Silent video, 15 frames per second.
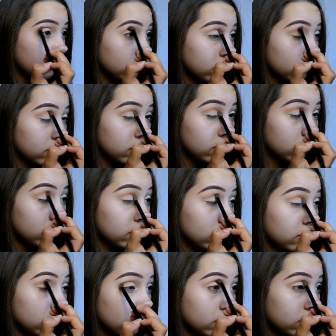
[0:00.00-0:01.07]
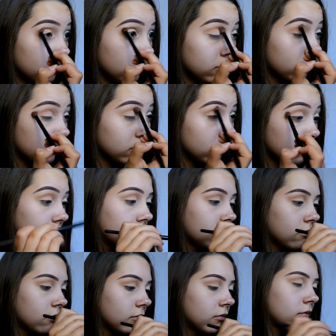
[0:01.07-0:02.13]
you hear what I
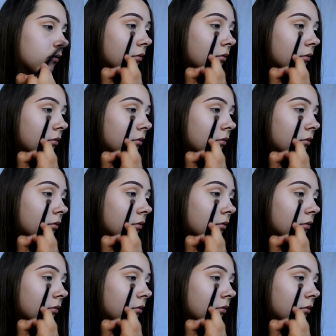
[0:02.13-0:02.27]
hear?